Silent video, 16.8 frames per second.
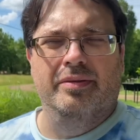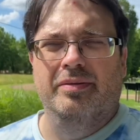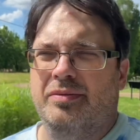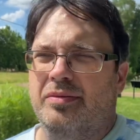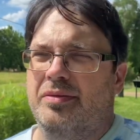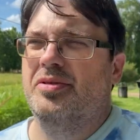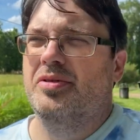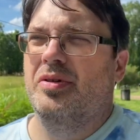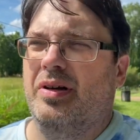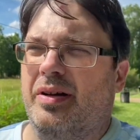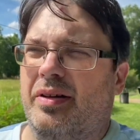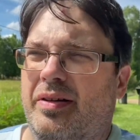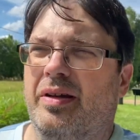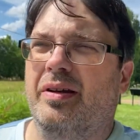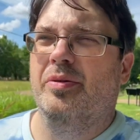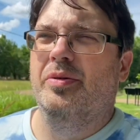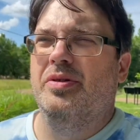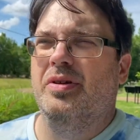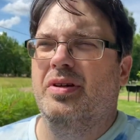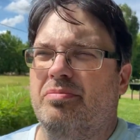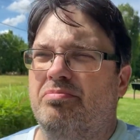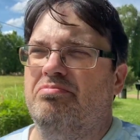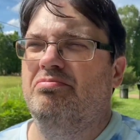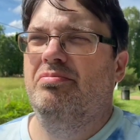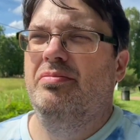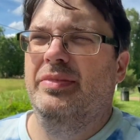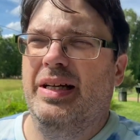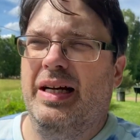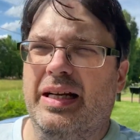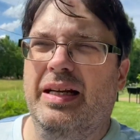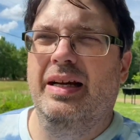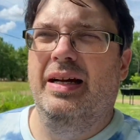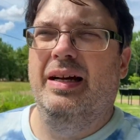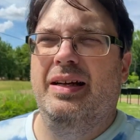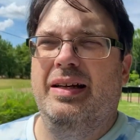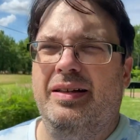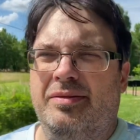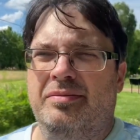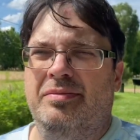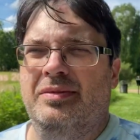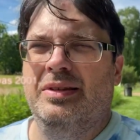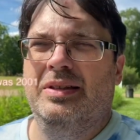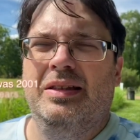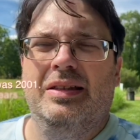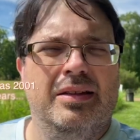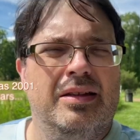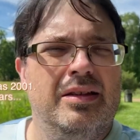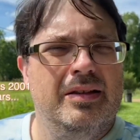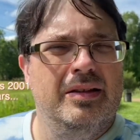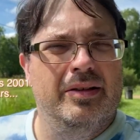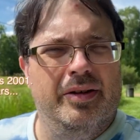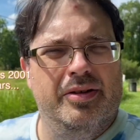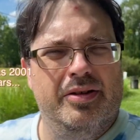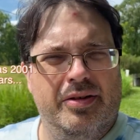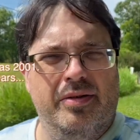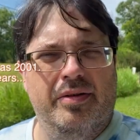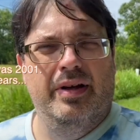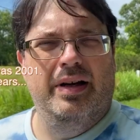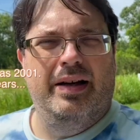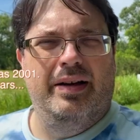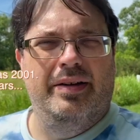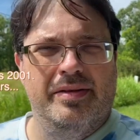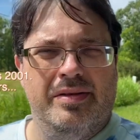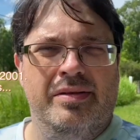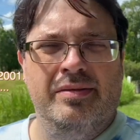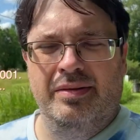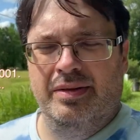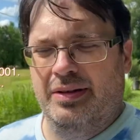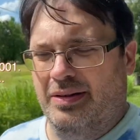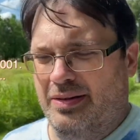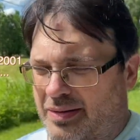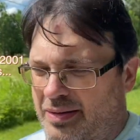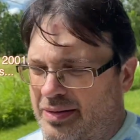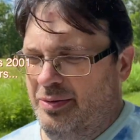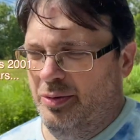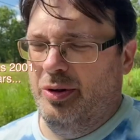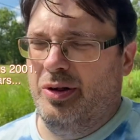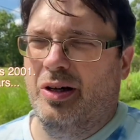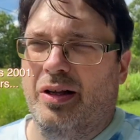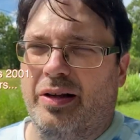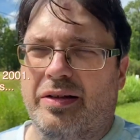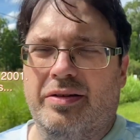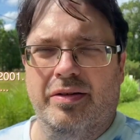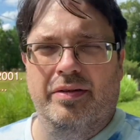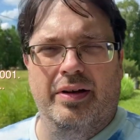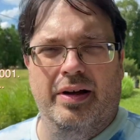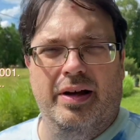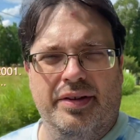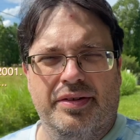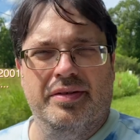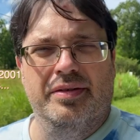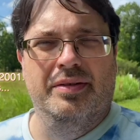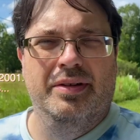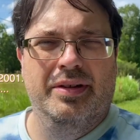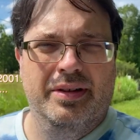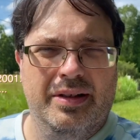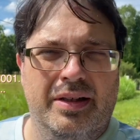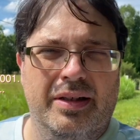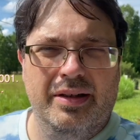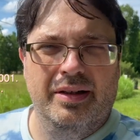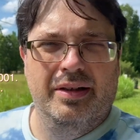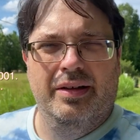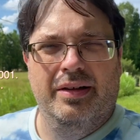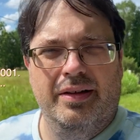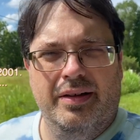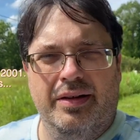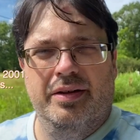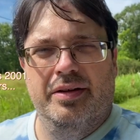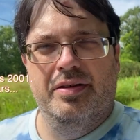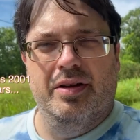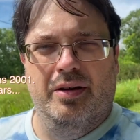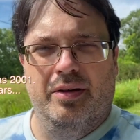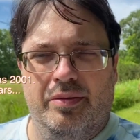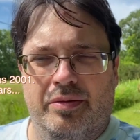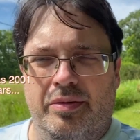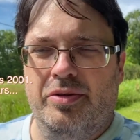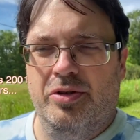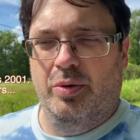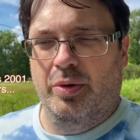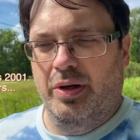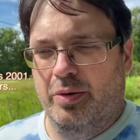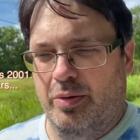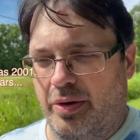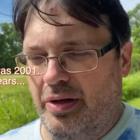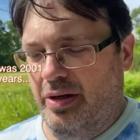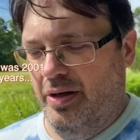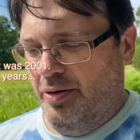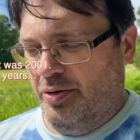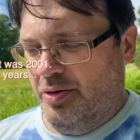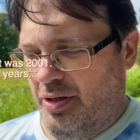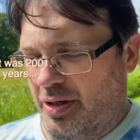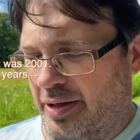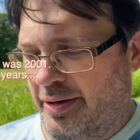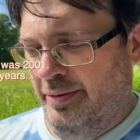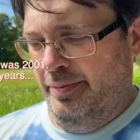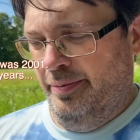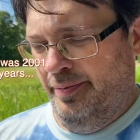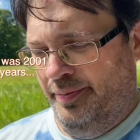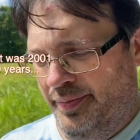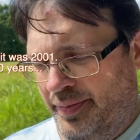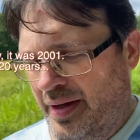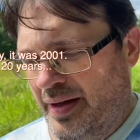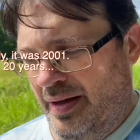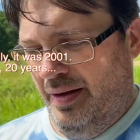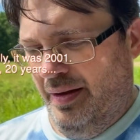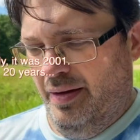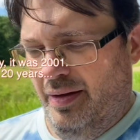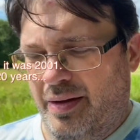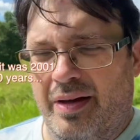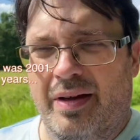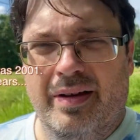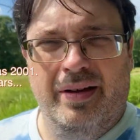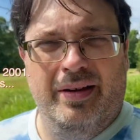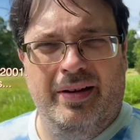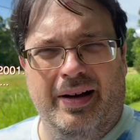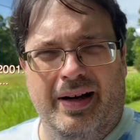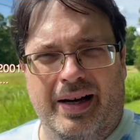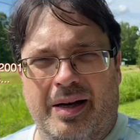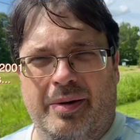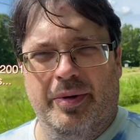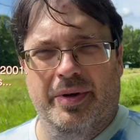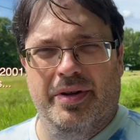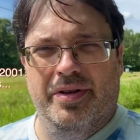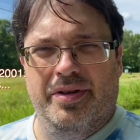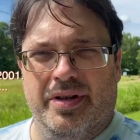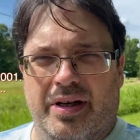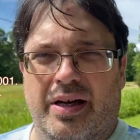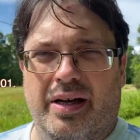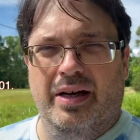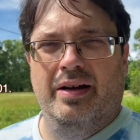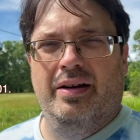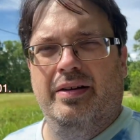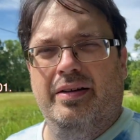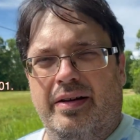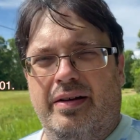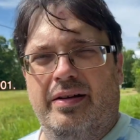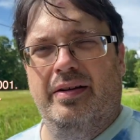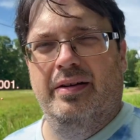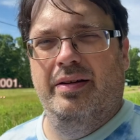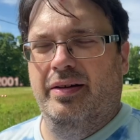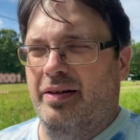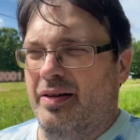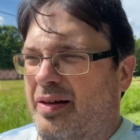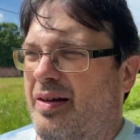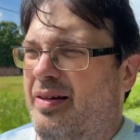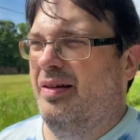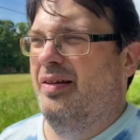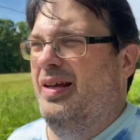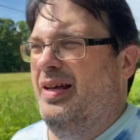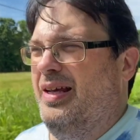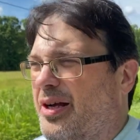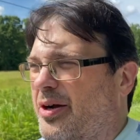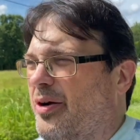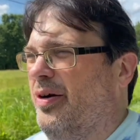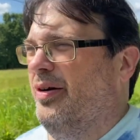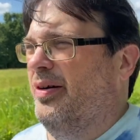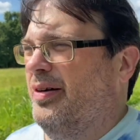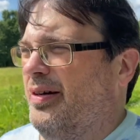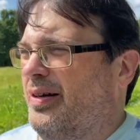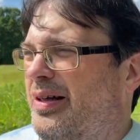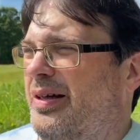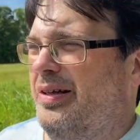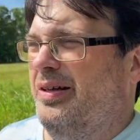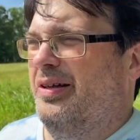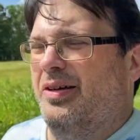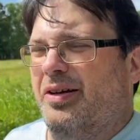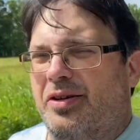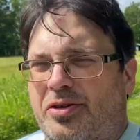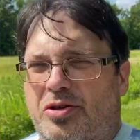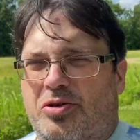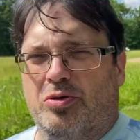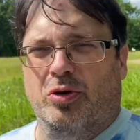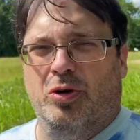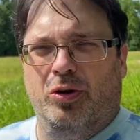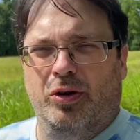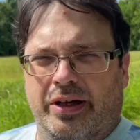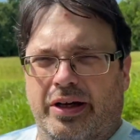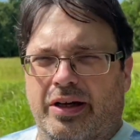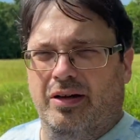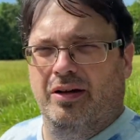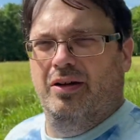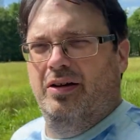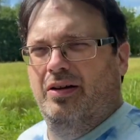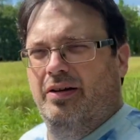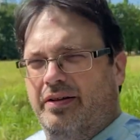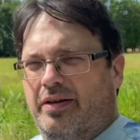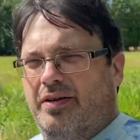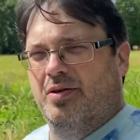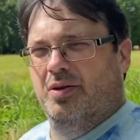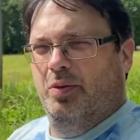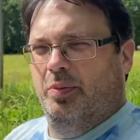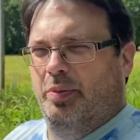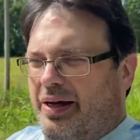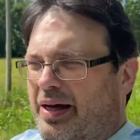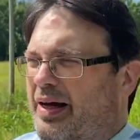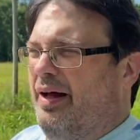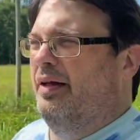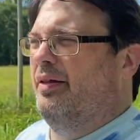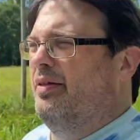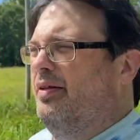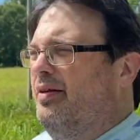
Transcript: I was trying to think, was it 99 or 2000? We'll call it 2000. So 21 years ago, I was here, strolling along this little path,